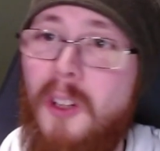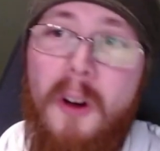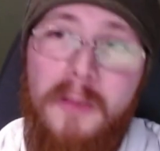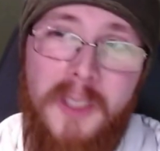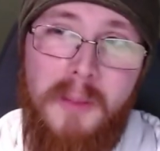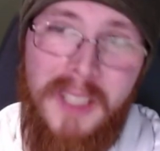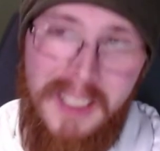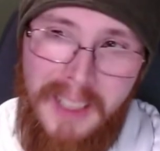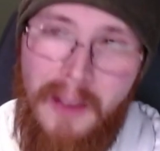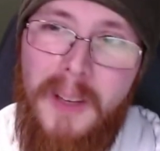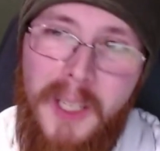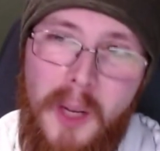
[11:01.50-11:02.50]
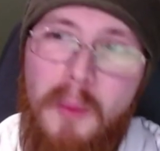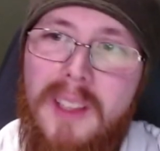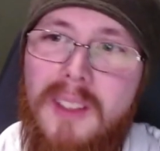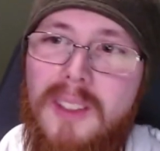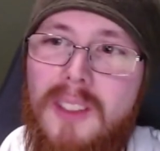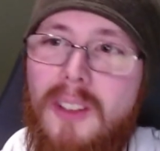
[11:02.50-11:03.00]
of specific
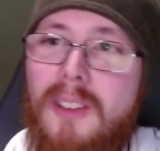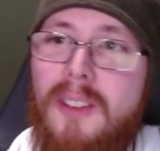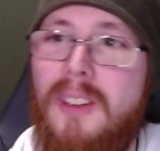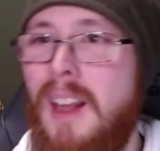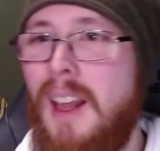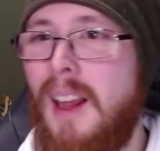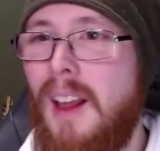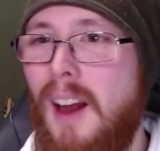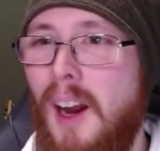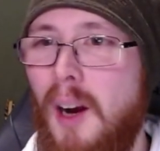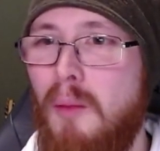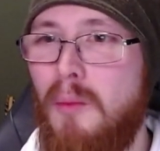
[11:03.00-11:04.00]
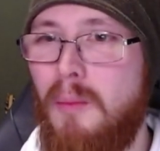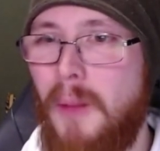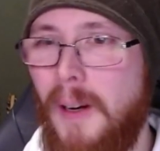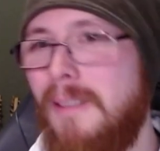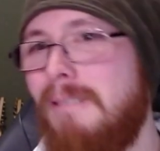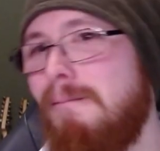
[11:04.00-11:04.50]
opinions on.
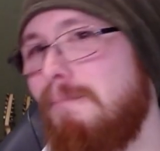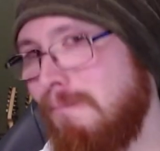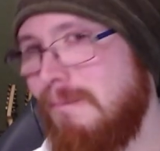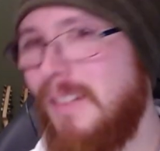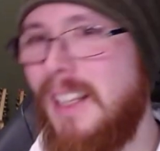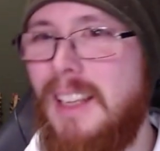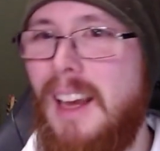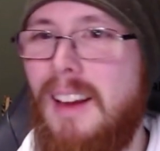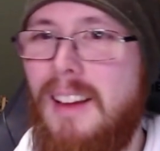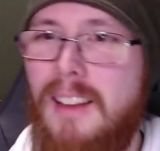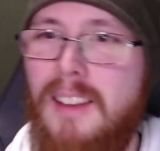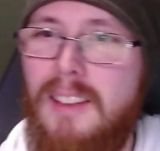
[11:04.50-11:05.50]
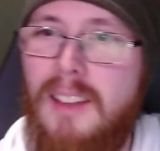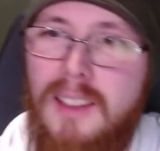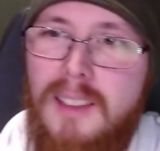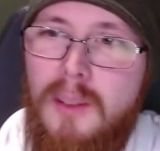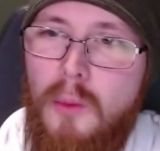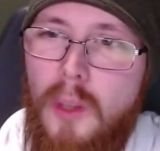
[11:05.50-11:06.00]
But yeah, I think
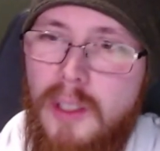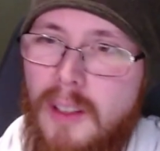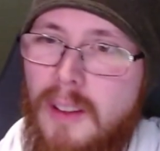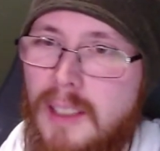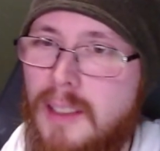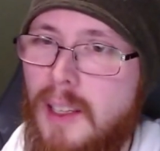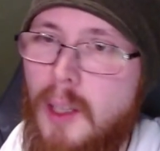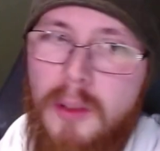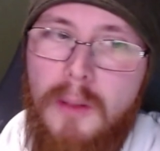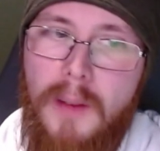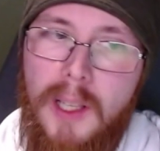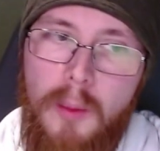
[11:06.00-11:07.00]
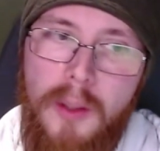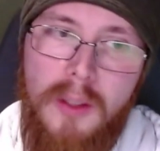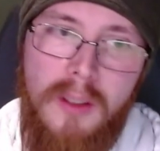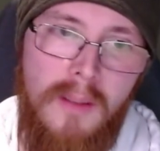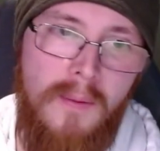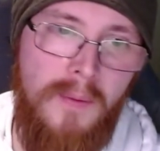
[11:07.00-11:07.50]
that's one of the things that helps developers.
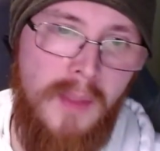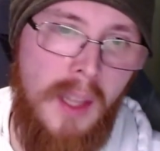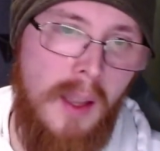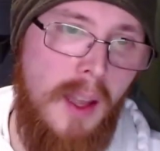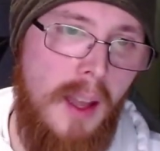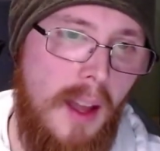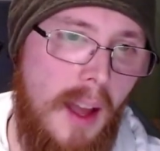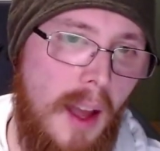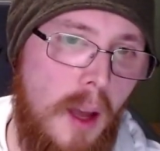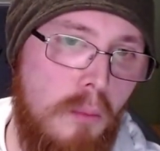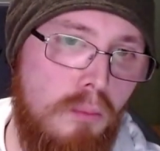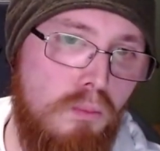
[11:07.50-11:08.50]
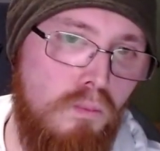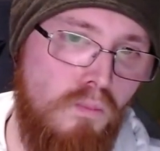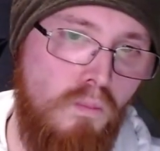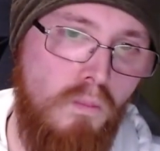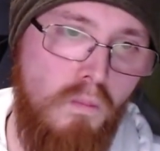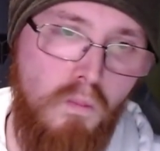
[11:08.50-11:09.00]

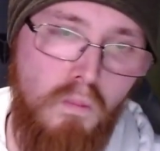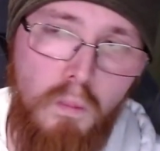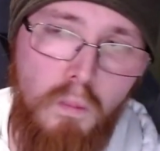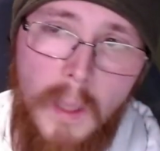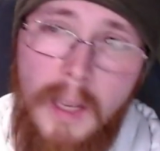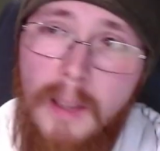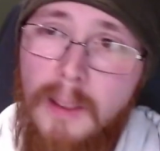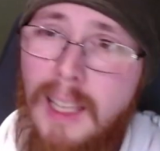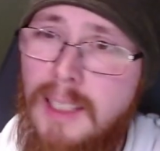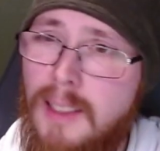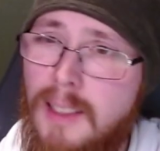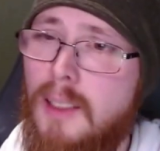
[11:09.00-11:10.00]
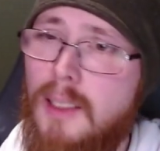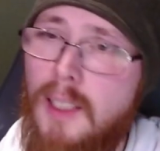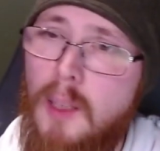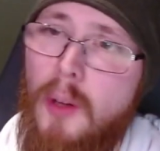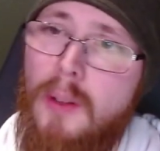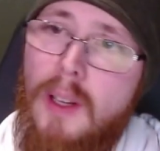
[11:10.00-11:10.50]
Yeah, the last thing I'll say
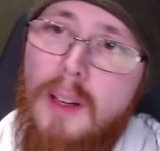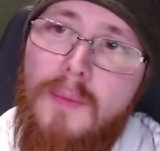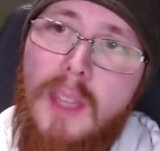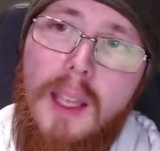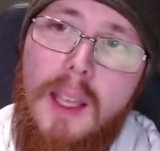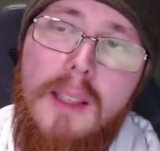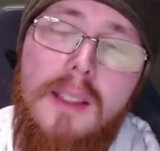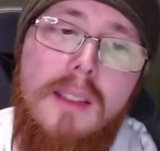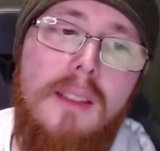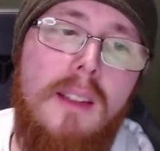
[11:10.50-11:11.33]
about that is